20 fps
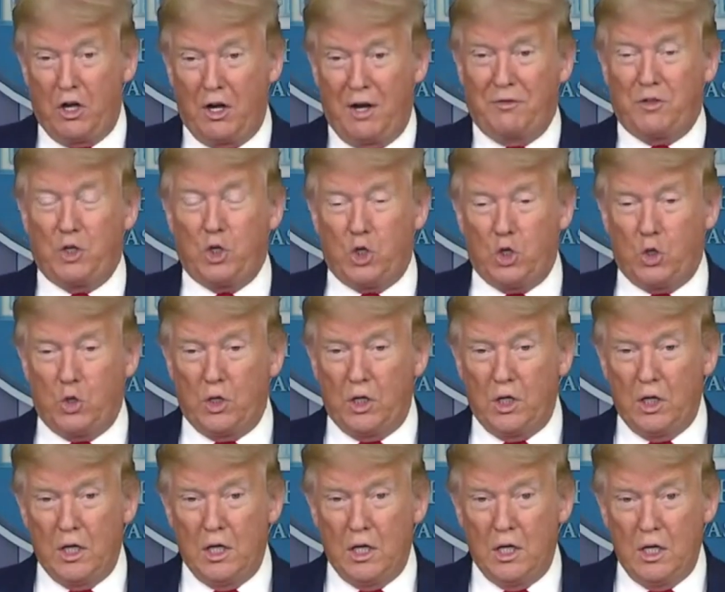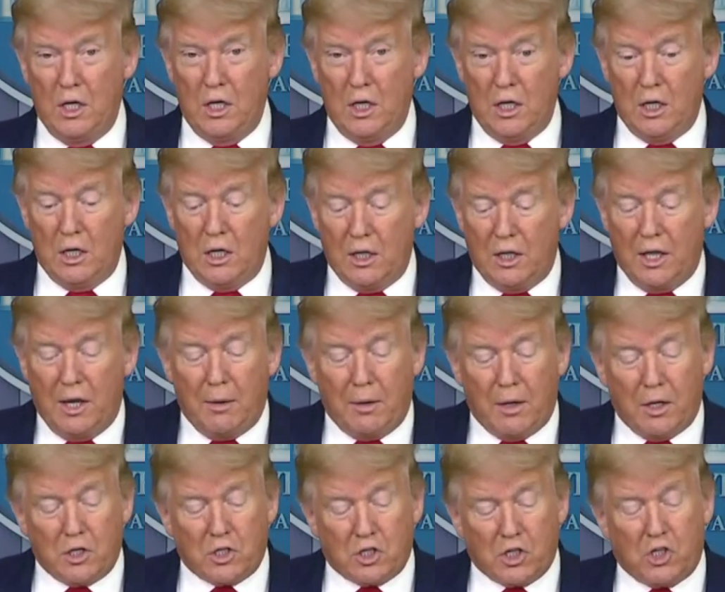After the CDC announced
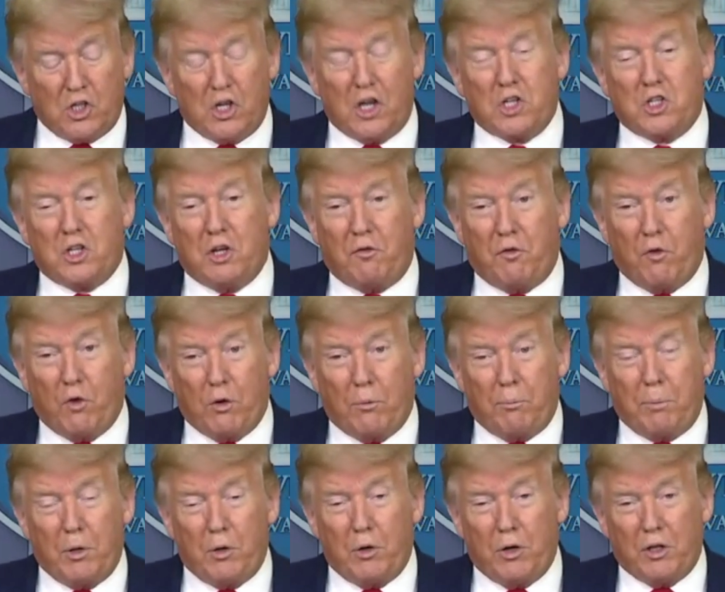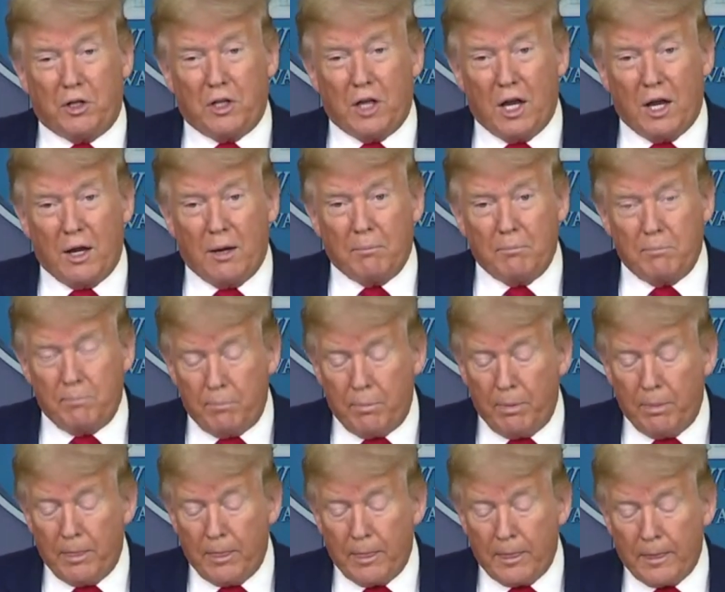guidelines for people to wear masks, Trump said
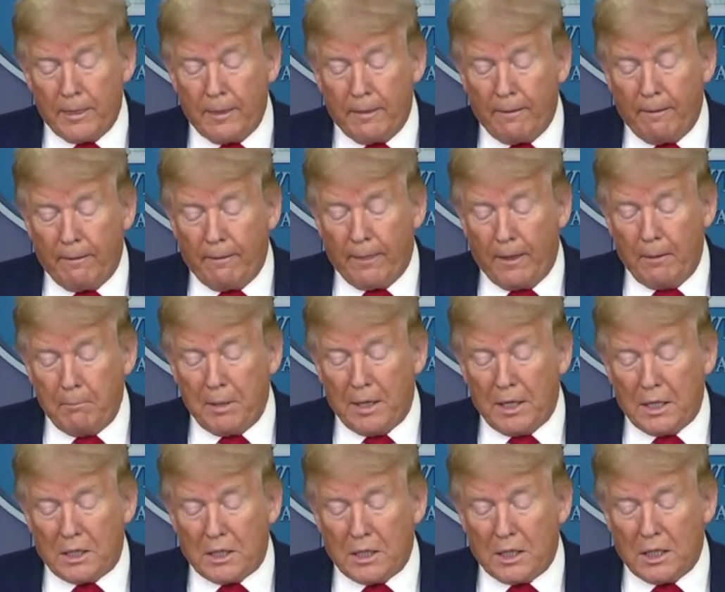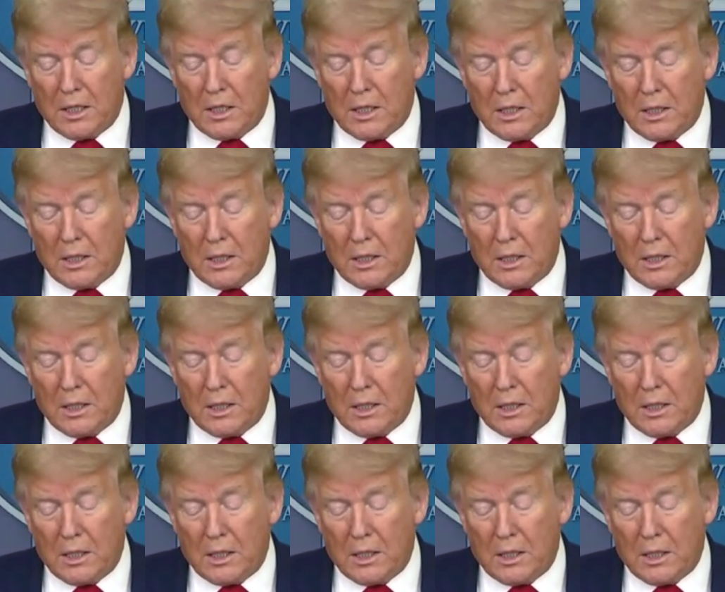he was not going to wear a mask.